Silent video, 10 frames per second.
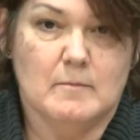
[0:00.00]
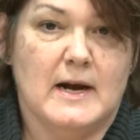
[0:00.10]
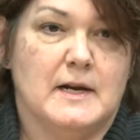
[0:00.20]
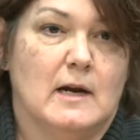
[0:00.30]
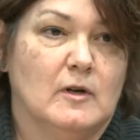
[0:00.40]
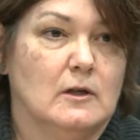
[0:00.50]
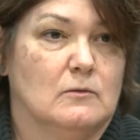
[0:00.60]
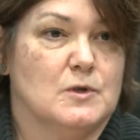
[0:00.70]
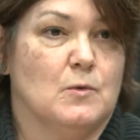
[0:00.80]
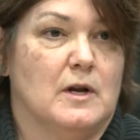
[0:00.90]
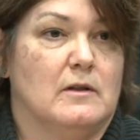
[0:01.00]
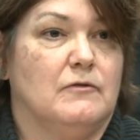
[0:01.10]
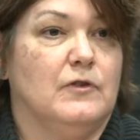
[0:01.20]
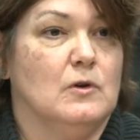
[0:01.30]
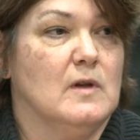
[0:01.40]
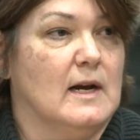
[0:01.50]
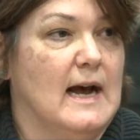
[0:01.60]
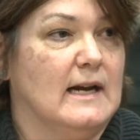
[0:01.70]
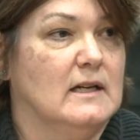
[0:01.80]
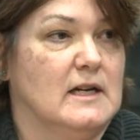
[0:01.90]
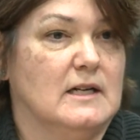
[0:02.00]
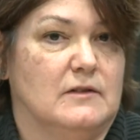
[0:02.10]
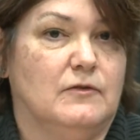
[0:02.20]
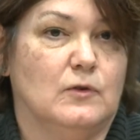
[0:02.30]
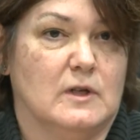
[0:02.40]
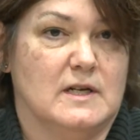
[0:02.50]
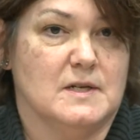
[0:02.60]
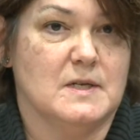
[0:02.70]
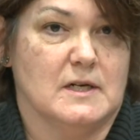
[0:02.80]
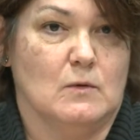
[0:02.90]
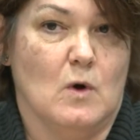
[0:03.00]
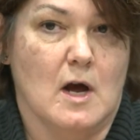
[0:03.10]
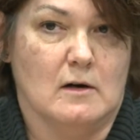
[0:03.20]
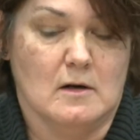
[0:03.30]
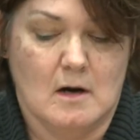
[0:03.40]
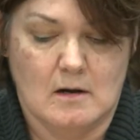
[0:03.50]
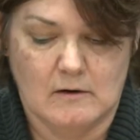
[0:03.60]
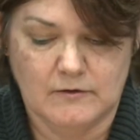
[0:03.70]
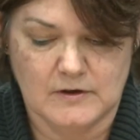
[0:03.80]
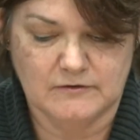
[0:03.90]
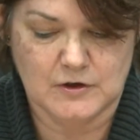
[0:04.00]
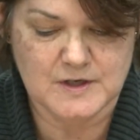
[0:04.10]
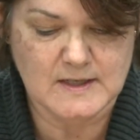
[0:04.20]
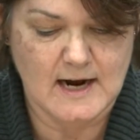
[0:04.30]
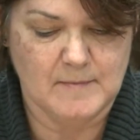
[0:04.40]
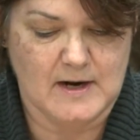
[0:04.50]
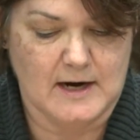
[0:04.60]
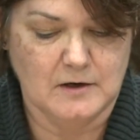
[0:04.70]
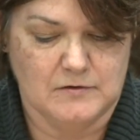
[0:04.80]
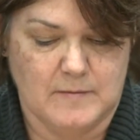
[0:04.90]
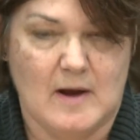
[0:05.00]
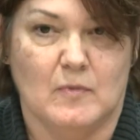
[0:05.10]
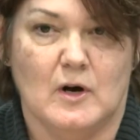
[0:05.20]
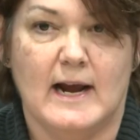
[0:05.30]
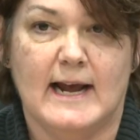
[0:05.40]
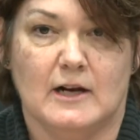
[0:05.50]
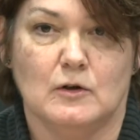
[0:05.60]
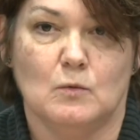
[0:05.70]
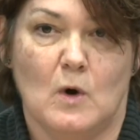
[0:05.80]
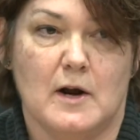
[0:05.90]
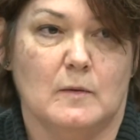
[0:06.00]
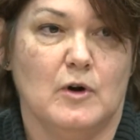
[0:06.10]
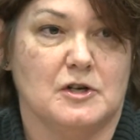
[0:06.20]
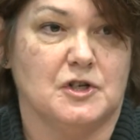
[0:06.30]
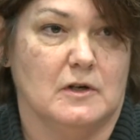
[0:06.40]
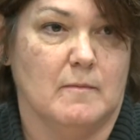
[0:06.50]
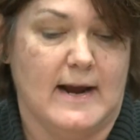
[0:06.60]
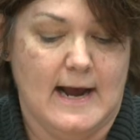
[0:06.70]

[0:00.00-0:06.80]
that my neighborhood was one of the few that got connected really just sitting water. For the first time that I could remember, I had good water pressure in my